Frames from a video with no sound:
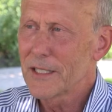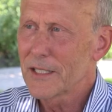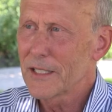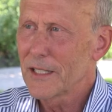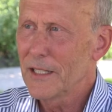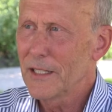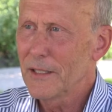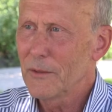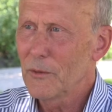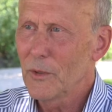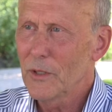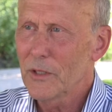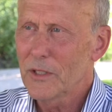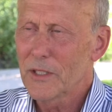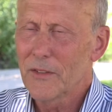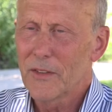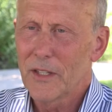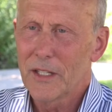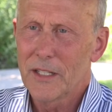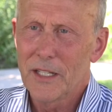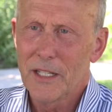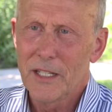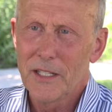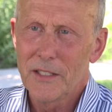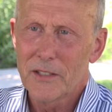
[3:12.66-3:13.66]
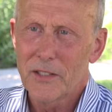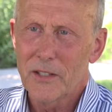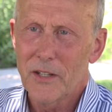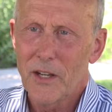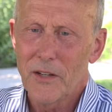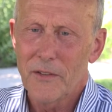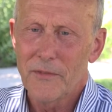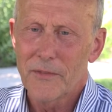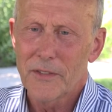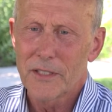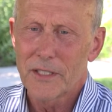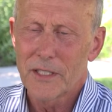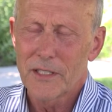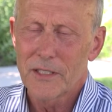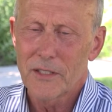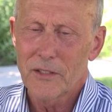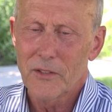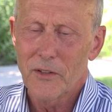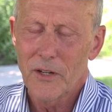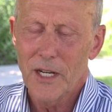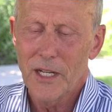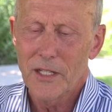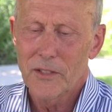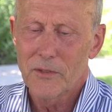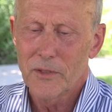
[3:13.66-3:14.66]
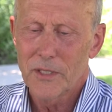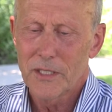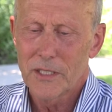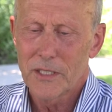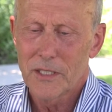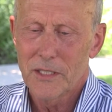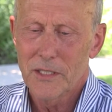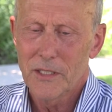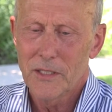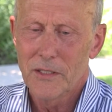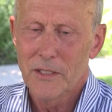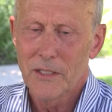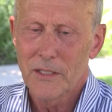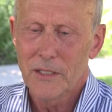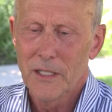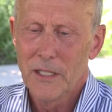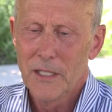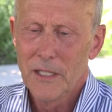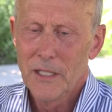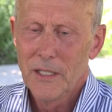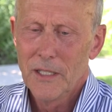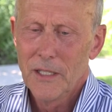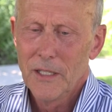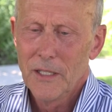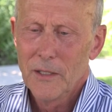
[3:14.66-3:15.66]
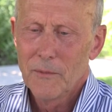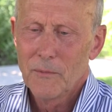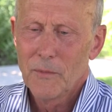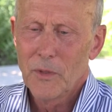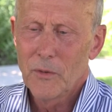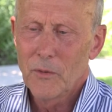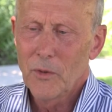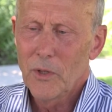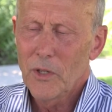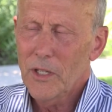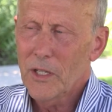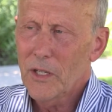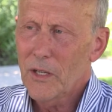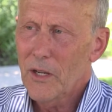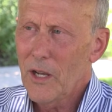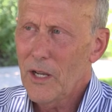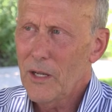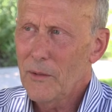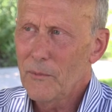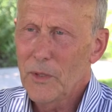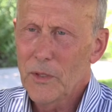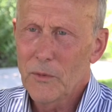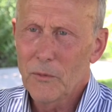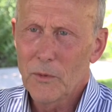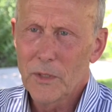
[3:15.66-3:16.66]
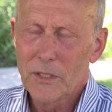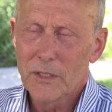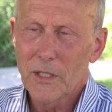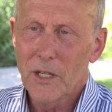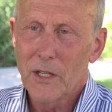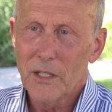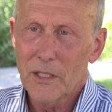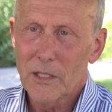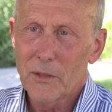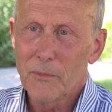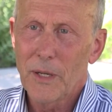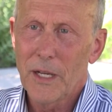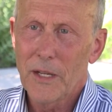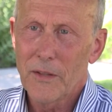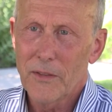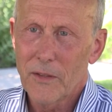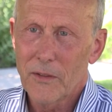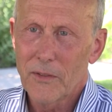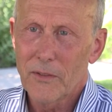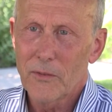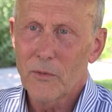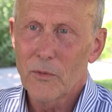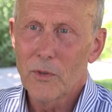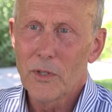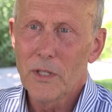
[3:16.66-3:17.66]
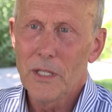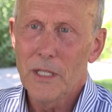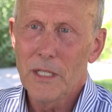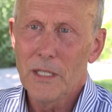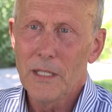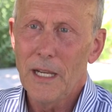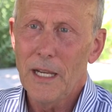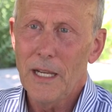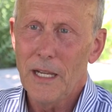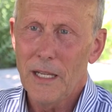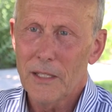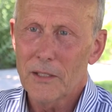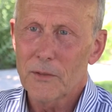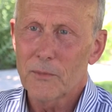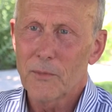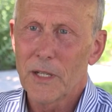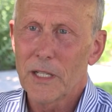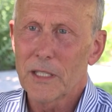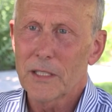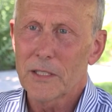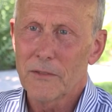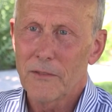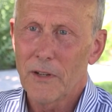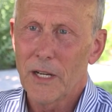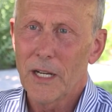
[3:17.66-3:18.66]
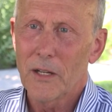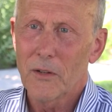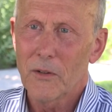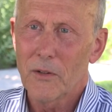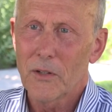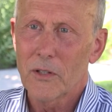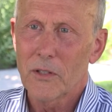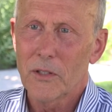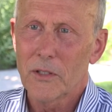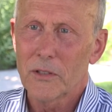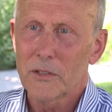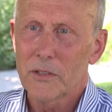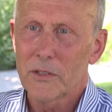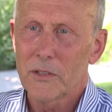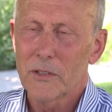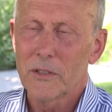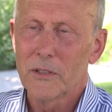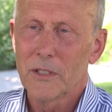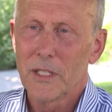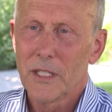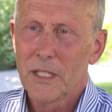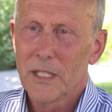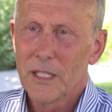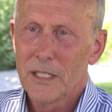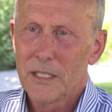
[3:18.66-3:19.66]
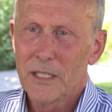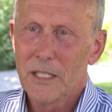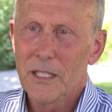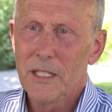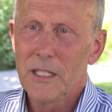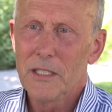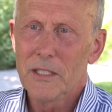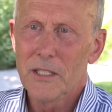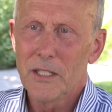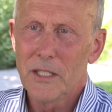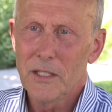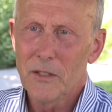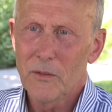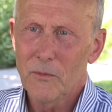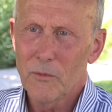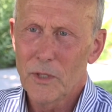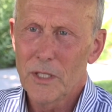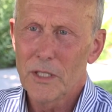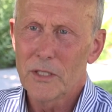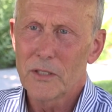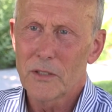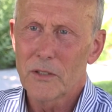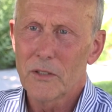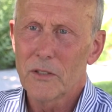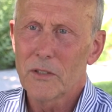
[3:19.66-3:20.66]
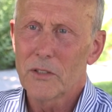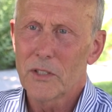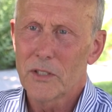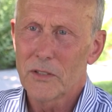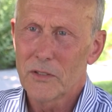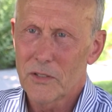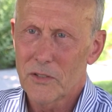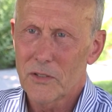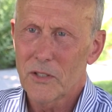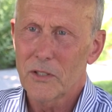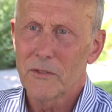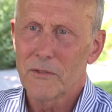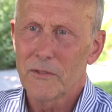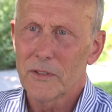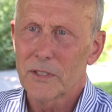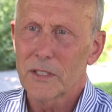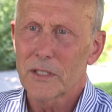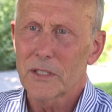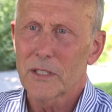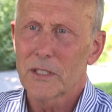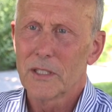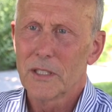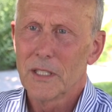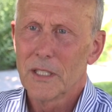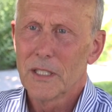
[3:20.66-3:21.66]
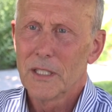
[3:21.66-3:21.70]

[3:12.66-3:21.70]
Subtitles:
I worked in the dean's office as a graduate student, but Roy Kottman would talk about the three aspects of agriculture: teaching, research, and service.